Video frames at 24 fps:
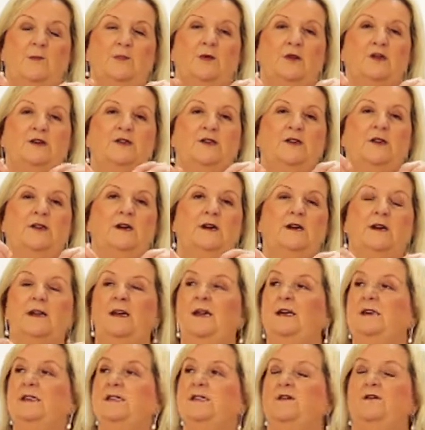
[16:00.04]
the butter
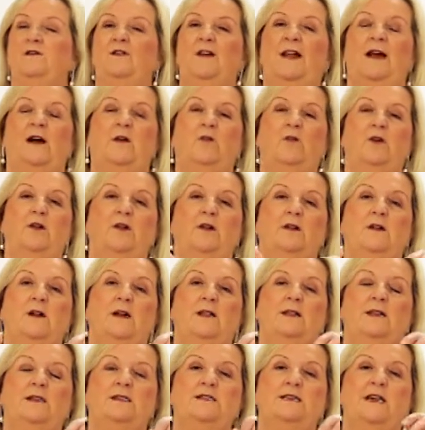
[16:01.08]
into the flour,
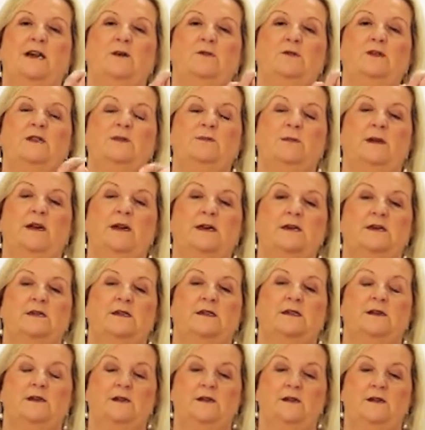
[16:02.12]
and this is how it's made.
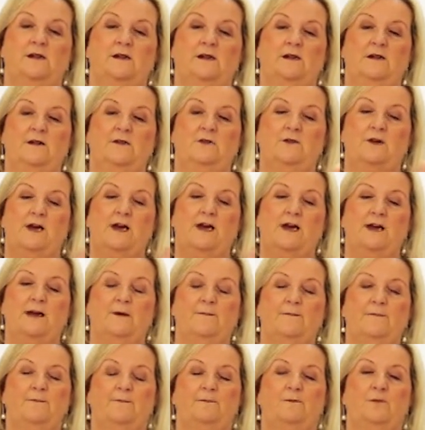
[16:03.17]
Okay?
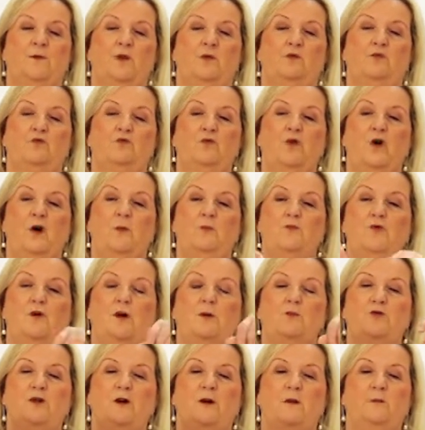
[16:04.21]
Rub,
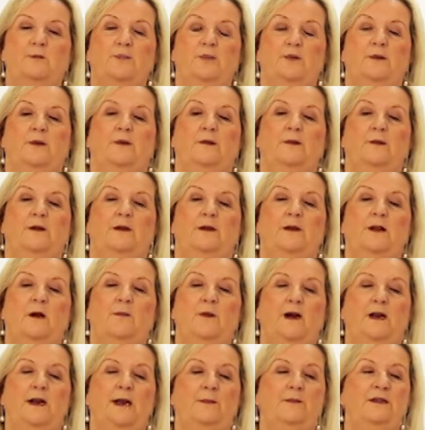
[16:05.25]
rub, rub. Come
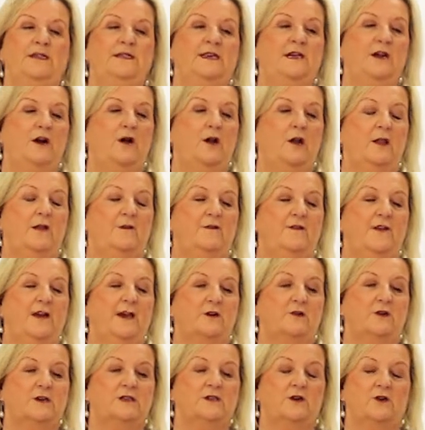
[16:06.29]
on, let me see all the
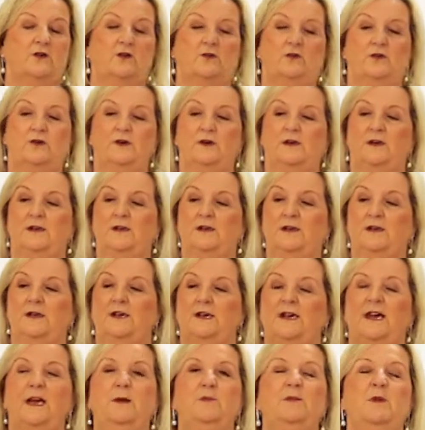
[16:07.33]
fingers going.
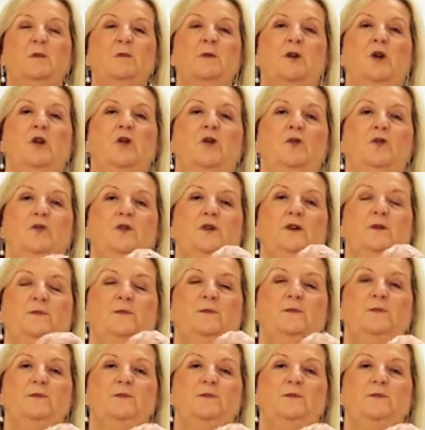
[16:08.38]
Keep them going.